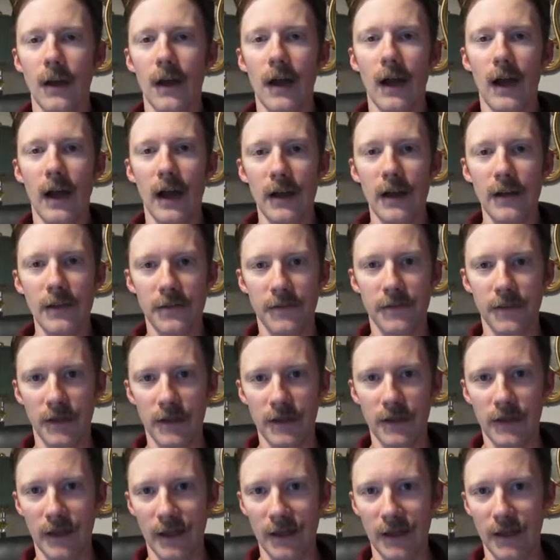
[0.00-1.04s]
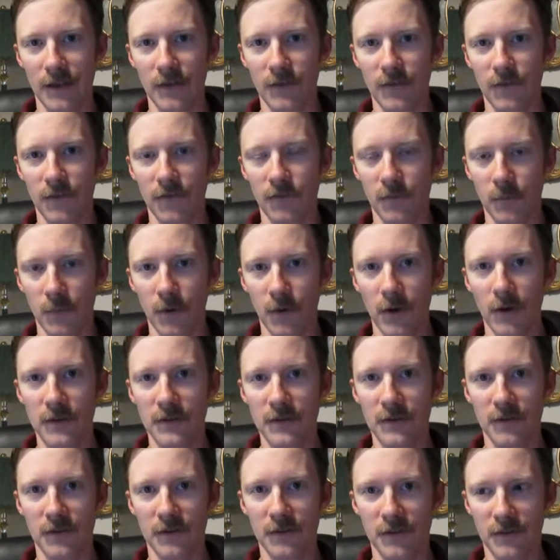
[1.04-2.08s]
I think a smart
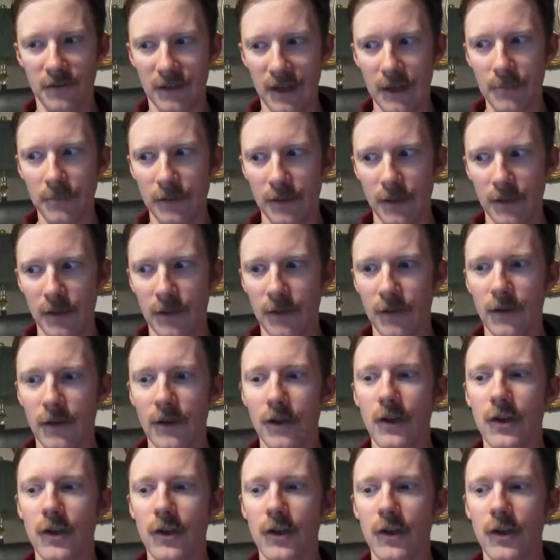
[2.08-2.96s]
skeptic